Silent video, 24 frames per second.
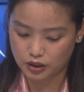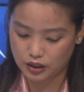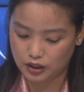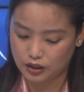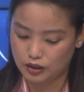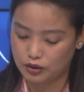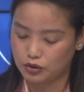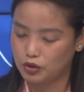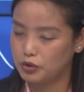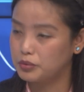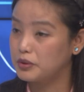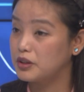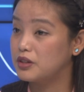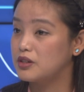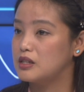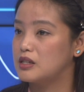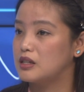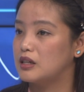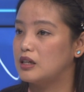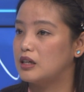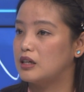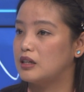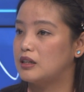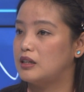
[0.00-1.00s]
Thupten
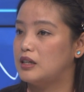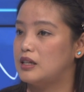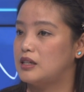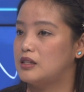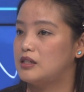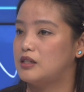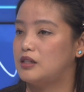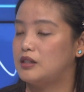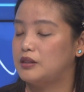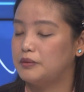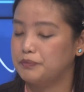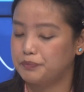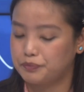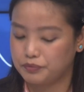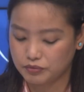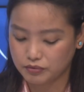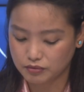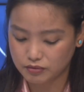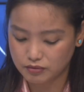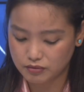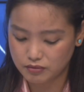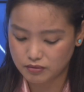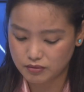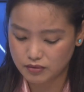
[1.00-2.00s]
Rinzin,
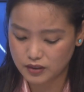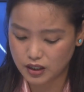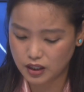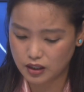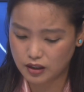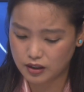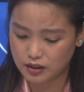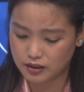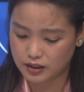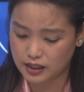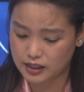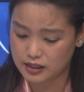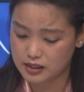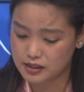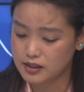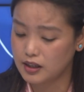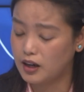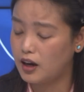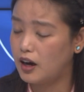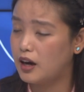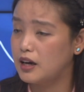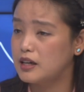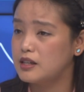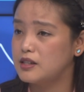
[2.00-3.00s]
that it's
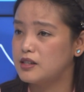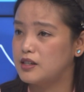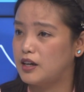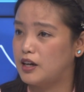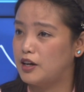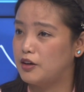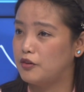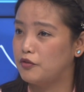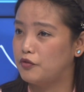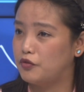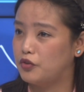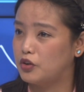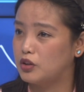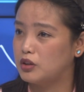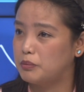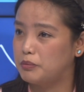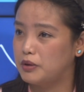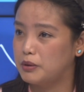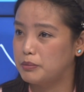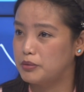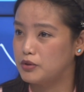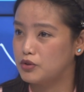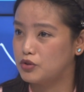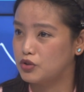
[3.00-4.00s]
a high time for the
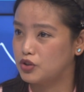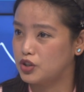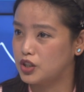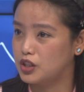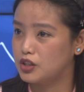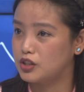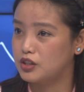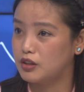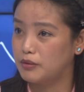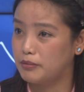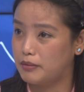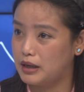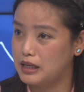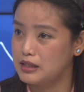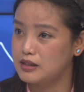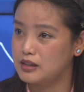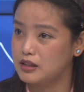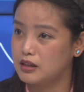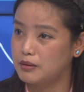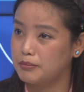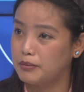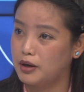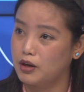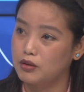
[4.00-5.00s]
people to change their
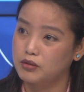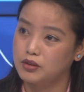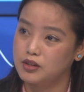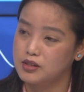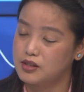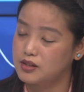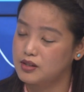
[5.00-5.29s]
mindset about the